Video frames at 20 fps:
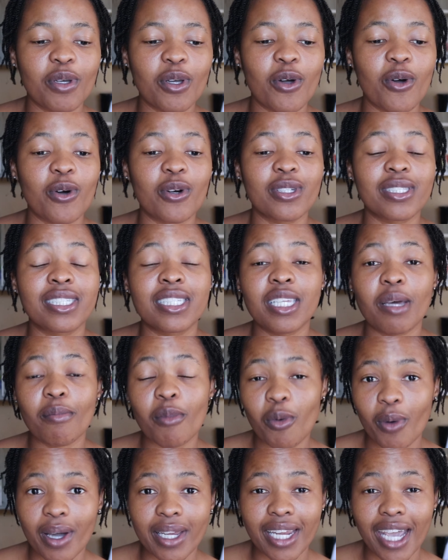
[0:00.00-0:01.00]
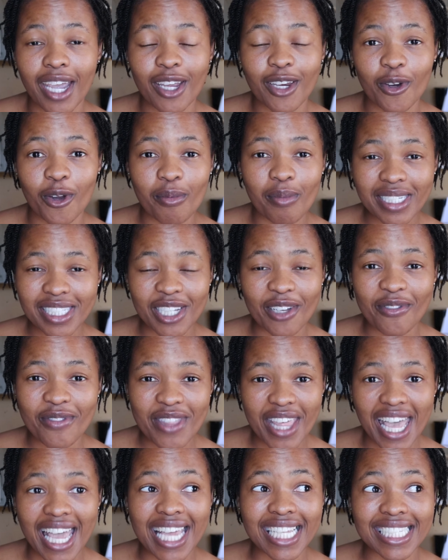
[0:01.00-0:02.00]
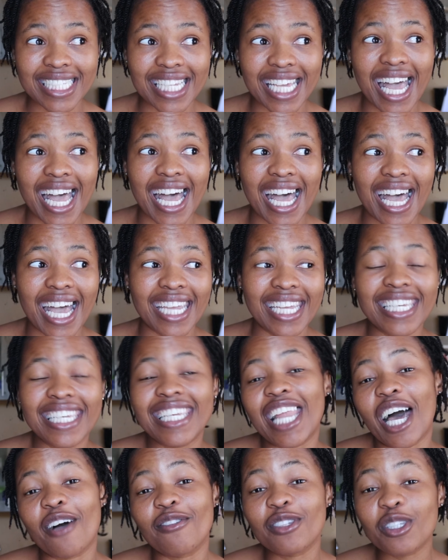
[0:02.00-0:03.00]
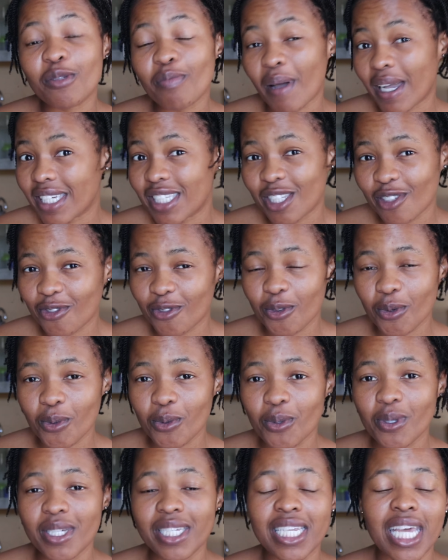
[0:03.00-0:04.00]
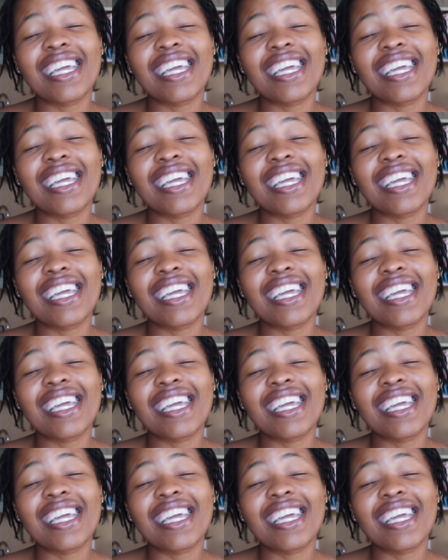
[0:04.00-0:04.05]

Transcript: because number one, I know myself that I love spicy food.